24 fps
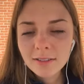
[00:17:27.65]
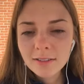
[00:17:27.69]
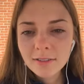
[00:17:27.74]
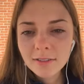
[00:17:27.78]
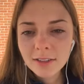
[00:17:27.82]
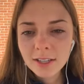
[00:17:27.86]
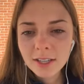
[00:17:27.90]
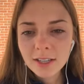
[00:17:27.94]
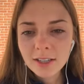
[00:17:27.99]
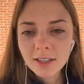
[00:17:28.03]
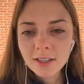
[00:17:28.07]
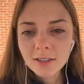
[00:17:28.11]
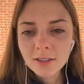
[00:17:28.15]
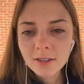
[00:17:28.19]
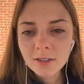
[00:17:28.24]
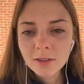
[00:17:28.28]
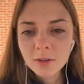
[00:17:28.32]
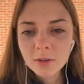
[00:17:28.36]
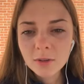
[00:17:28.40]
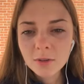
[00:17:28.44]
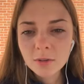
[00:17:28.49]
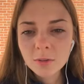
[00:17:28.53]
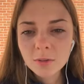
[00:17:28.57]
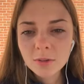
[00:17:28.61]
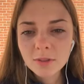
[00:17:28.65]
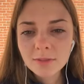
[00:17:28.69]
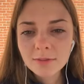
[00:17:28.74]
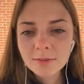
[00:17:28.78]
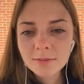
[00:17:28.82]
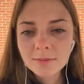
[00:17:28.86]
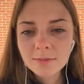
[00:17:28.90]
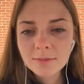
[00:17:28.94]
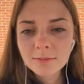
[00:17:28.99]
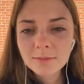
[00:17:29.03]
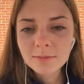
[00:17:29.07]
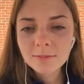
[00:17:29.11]
that you
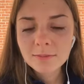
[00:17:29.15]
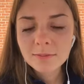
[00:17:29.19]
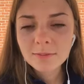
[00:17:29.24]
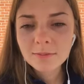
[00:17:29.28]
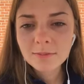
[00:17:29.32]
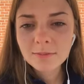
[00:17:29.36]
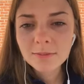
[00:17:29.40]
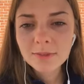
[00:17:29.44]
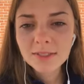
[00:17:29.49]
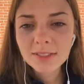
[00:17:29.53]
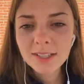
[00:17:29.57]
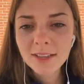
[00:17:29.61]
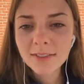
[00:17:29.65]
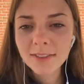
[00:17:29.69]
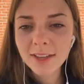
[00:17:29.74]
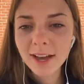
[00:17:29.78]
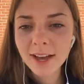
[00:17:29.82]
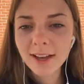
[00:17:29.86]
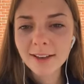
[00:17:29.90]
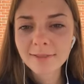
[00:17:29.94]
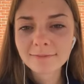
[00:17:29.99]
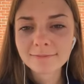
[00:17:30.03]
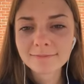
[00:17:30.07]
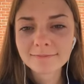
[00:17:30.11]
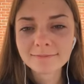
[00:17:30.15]
said that.